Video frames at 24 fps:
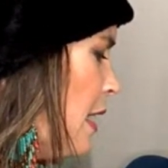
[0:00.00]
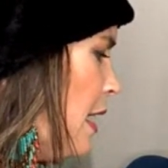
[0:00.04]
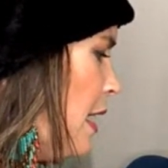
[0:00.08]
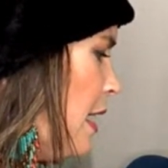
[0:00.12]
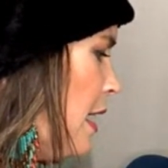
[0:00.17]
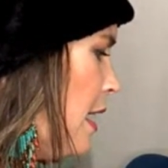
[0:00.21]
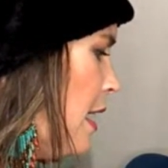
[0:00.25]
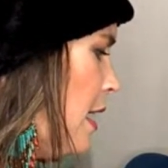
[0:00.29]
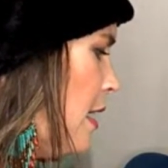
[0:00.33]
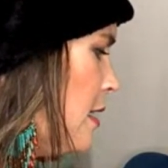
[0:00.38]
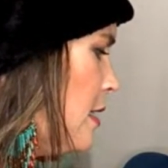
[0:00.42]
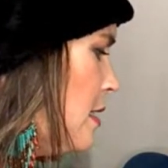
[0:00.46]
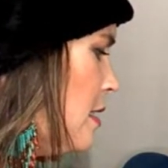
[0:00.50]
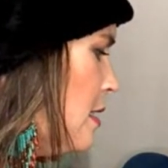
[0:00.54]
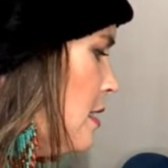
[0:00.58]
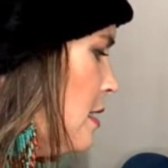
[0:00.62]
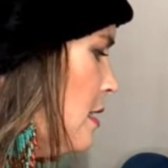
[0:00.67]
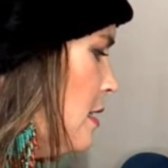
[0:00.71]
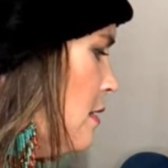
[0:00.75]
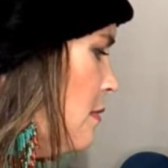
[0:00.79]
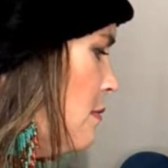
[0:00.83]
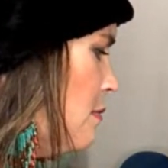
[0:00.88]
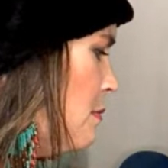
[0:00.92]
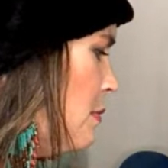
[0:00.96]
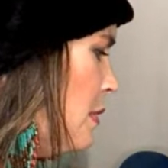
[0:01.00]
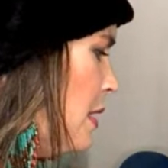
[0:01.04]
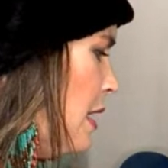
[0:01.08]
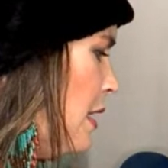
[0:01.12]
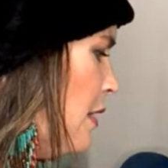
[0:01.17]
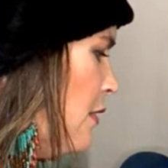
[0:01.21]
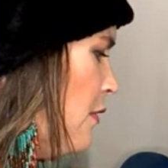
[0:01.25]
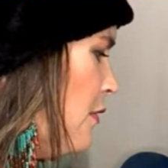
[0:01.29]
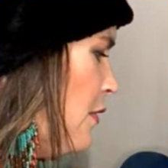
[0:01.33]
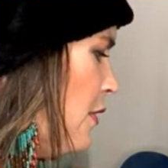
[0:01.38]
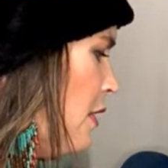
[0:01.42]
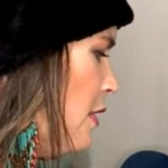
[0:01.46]
and
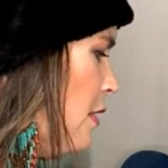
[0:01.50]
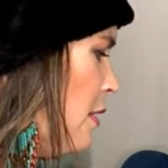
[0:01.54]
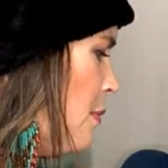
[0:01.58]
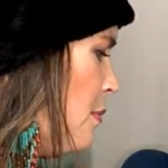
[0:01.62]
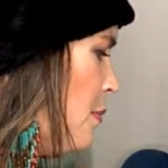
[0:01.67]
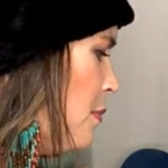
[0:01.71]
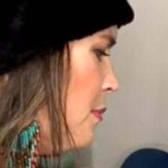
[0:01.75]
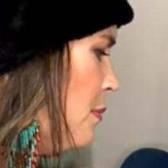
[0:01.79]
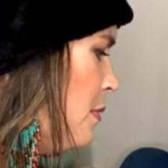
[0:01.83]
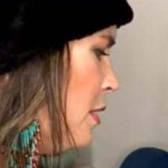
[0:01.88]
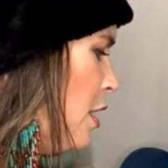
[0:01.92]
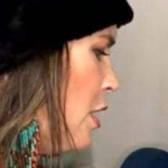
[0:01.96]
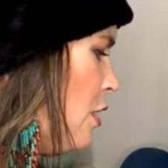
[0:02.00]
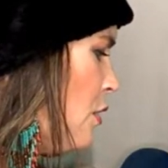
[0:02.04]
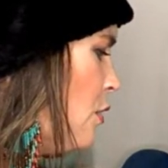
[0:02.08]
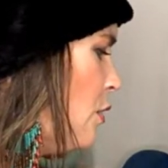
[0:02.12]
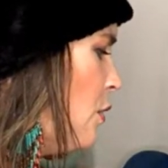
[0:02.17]
give uh, you know